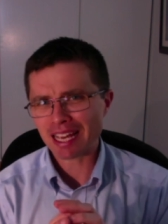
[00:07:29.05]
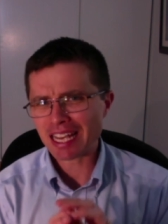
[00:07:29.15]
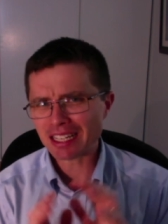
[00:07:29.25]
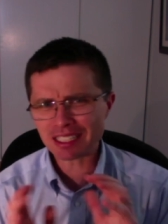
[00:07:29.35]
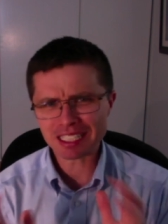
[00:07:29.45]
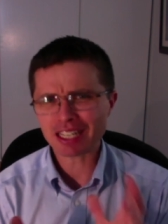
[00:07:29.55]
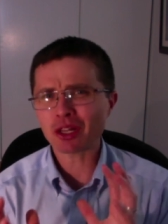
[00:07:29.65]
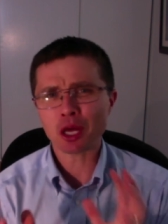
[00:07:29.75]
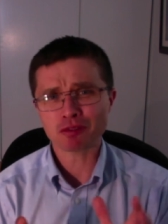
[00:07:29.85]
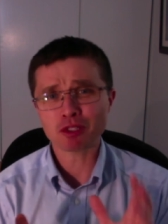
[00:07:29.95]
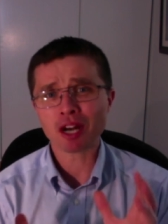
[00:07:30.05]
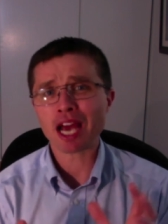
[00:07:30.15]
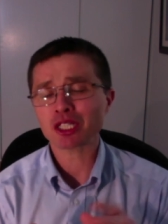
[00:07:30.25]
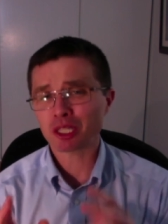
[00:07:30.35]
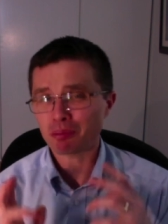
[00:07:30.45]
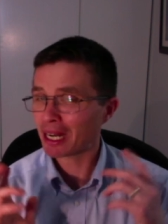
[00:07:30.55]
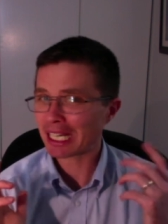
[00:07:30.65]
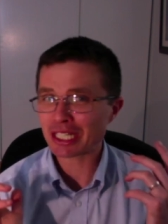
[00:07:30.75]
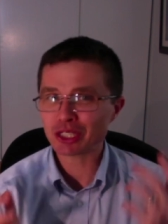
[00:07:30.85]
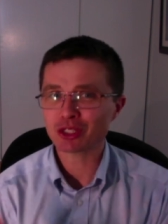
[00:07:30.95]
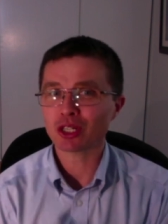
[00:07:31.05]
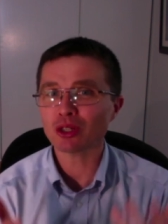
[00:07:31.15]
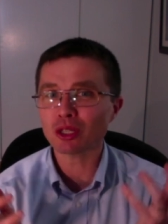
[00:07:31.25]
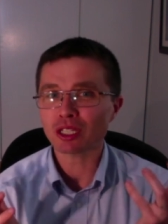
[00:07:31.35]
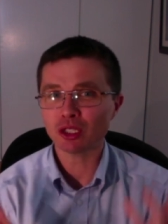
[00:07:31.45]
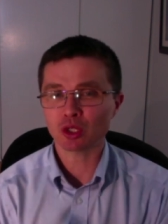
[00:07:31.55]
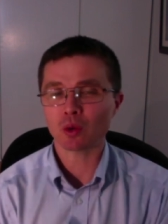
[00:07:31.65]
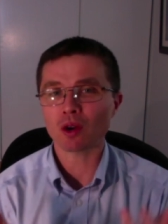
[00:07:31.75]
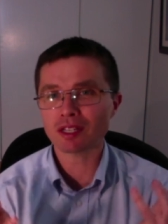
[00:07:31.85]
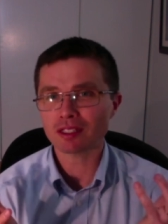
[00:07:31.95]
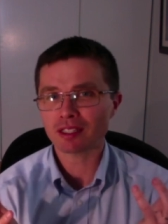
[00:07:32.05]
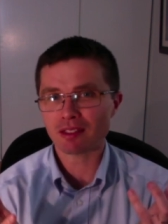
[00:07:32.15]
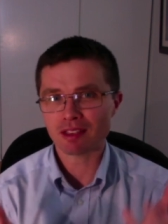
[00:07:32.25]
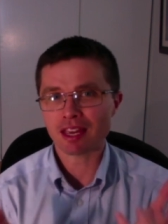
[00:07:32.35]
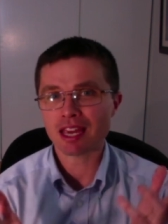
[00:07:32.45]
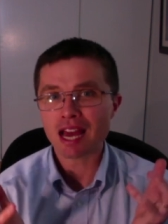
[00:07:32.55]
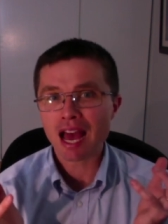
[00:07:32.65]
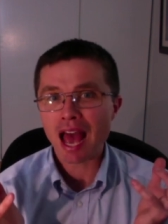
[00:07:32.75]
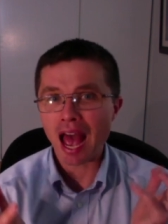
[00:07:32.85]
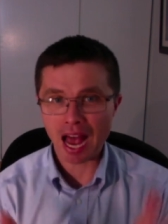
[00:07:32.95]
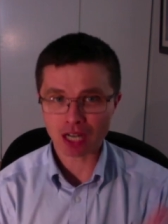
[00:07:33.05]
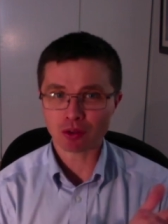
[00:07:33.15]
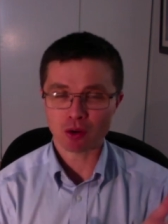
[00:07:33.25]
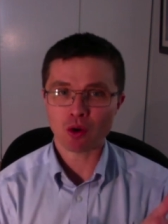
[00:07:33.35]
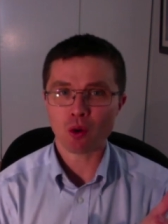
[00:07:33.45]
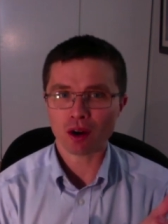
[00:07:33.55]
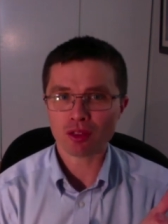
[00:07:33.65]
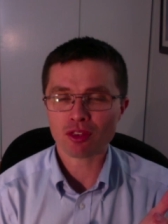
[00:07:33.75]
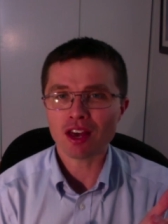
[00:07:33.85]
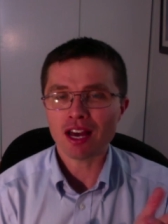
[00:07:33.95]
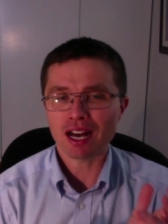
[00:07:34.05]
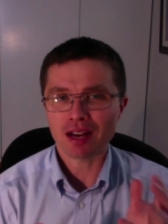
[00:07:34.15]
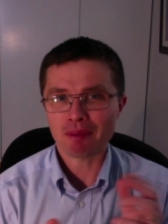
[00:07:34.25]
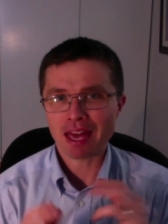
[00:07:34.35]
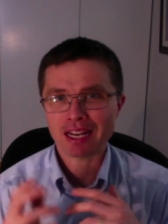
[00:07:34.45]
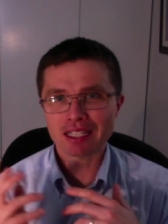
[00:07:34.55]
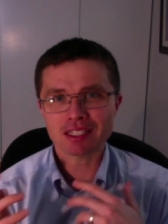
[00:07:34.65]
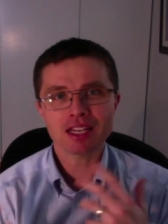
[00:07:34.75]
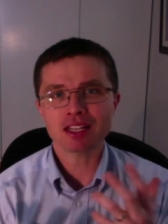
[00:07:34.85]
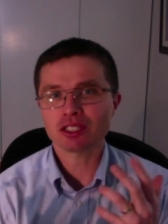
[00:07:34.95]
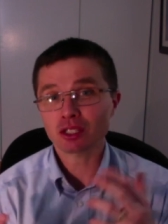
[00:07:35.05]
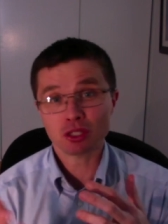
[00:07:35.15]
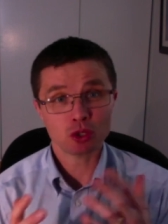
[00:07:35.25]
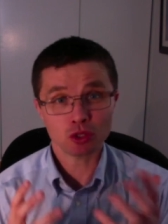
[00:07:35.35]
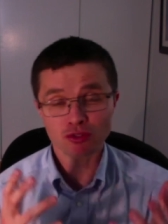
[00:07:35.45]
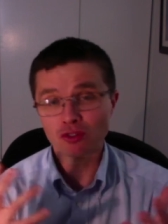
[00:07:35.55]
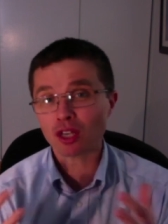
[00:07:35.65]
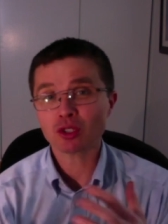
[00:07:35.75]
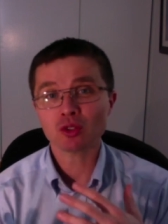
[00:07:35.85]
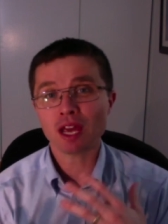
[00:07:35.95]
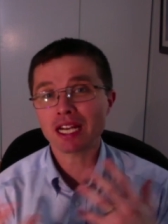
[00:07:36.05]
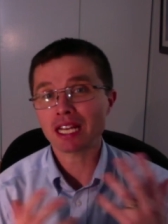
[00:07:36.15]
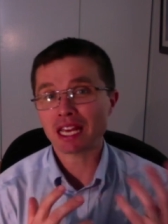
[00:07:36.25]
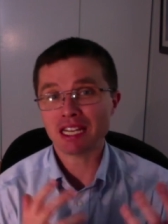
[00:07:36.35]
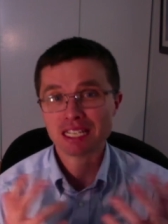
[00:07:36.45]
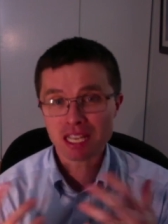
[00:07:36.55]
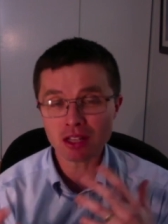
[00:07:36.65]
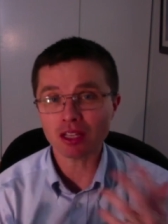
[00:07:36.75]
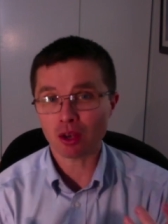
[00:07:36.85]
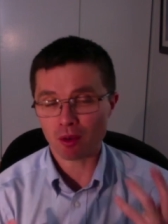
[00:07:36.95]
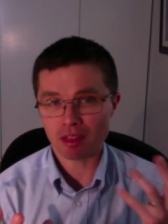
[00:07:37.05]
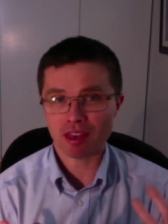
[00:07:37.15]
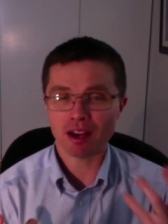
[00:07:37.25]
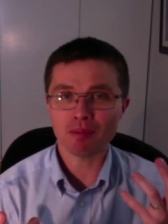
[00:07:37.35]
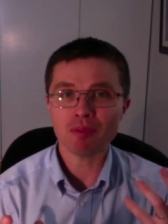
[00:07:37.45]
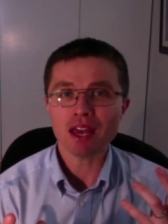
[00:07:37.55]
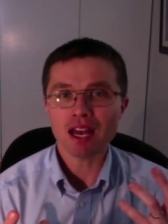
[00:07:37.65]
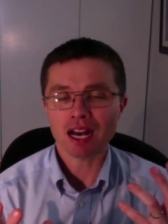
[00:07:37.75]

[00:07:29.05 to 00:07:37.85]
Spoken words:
He doesn't get a lot of traction, but he still enjoys the Acro-Corinth. And Antigonus is sort of frustrated in dealing with him.